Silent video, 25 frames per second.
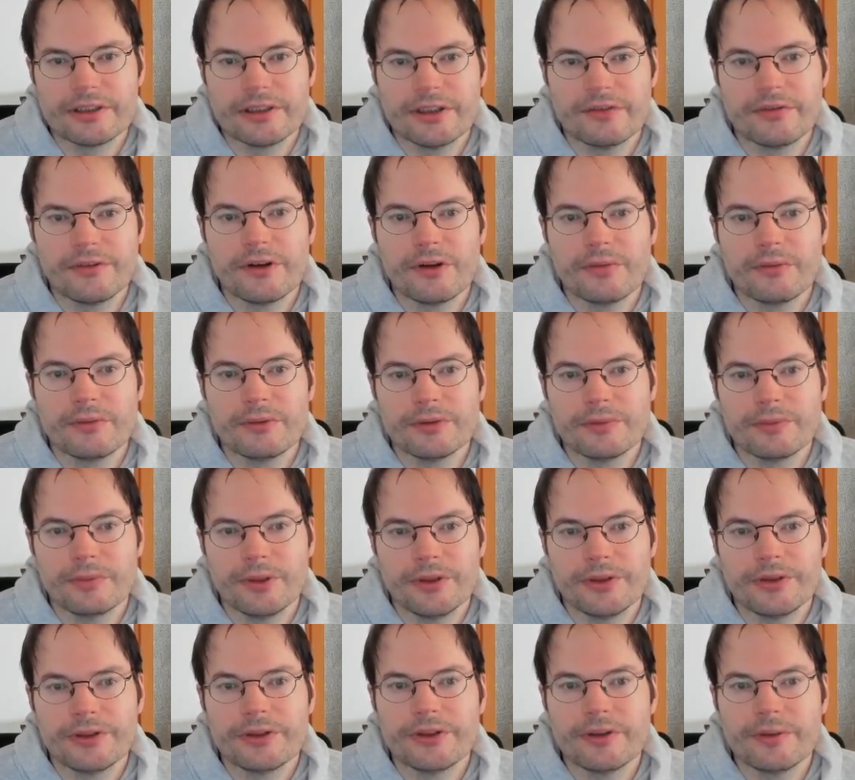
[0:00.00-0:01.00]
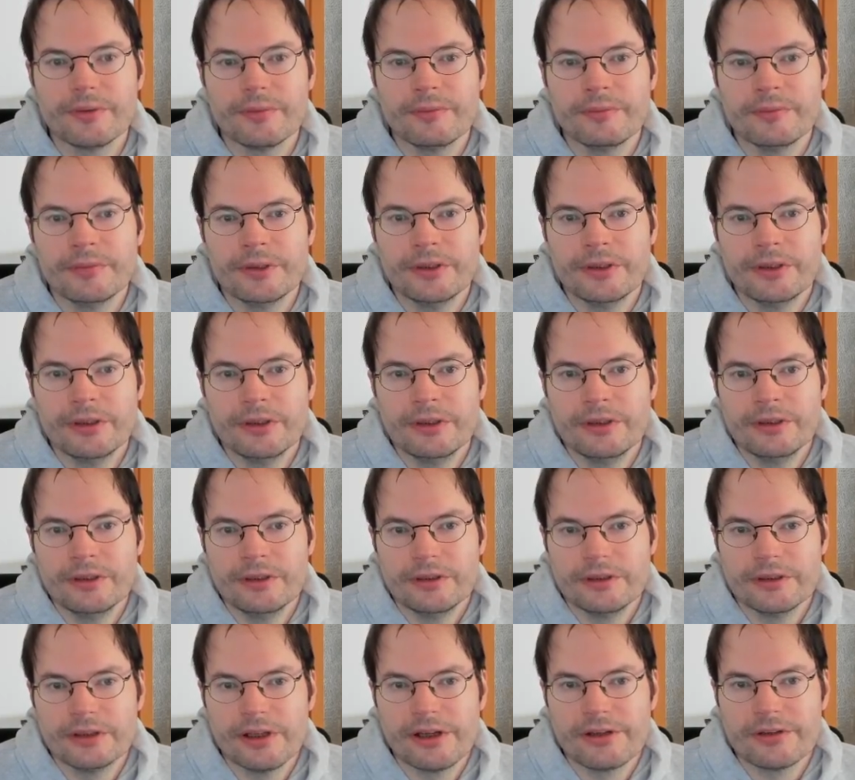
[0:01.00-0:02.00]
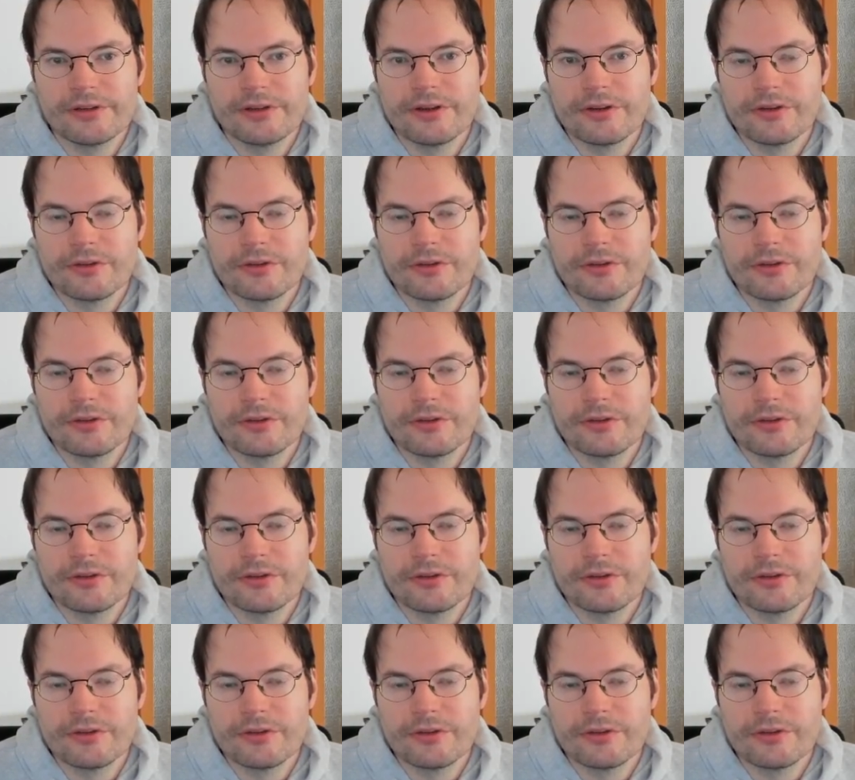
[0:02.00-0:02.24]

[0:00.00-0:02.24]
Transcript: If you would want the